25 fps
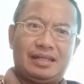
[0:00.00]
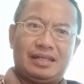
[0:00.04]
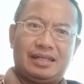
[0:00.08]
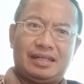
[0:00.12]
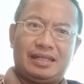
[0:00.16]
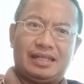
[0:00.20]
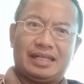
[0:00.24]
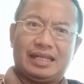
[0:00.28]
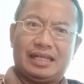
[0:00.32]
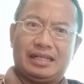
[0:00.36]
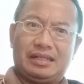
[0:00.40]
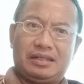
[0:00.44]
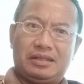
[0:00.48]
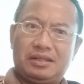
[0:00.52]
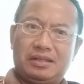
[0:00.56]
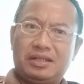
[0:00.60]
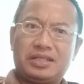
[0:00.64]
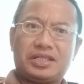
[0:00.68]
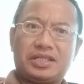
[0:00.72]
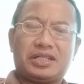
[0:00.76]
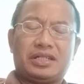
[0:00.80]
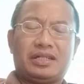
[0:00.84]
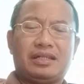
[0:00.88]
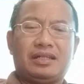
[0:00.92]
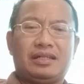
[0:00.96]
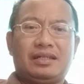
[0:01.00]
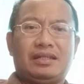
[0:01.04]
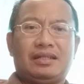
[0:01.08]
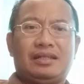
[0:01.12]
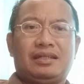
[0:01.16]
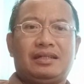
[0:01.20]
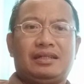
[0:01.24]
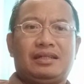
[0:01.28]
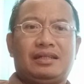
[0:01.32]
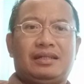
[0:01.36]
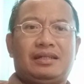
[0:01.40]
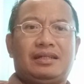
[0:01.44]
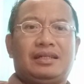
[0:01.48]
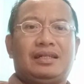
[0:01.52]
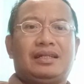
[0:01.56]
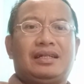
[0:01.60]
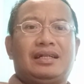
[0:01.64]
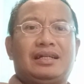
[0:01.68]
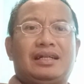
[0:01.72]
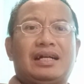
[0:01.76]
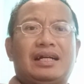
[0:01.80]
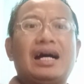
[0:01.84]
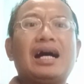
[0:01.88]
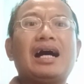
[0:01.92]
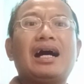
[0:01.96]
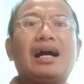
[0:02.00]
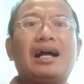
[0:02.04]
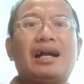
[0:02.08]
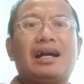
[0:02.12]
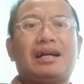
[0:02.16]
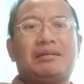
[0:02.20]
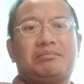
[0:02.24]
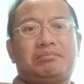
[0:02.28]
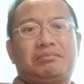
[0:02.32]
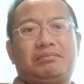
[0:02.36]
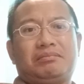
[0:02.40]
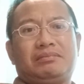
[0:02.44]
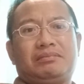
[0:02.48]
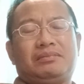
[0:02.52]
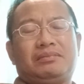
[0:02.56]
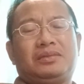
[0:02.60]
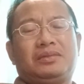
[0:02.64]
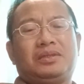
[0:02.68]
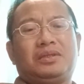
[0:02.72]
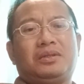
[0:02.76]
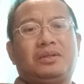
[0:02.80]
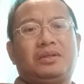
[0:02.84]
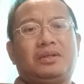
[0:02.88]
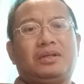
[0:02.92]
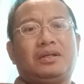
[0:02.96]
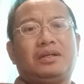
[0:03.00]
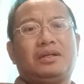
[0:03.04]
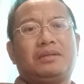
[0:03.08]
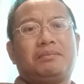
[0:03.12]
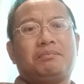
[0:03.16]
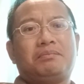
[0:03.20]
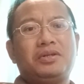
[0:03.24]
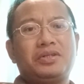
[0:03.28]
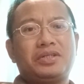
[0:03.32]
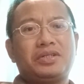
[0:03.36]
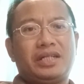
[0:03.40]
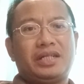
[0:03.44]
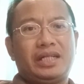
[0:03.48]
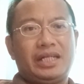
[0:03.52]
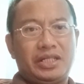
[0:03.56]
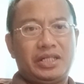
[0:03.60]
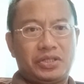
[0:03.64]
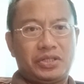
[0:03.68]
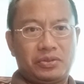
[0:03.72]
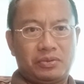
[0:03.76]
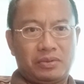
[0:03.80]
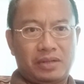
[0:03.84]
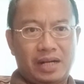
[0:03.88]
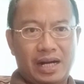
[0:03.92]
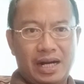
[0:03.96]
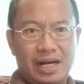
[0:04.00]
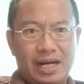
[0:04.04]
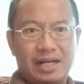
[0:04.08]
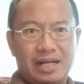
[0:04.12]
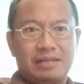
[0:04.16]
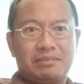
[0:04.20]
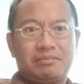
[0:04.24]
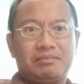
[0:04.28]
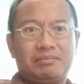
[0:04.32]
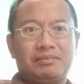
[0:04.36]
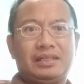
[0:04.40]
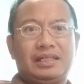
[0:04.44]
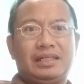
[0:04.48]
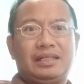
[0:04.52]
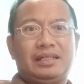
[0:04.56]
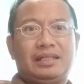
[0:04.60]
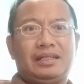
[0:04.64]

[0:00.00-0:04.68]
cannot harm or put into harm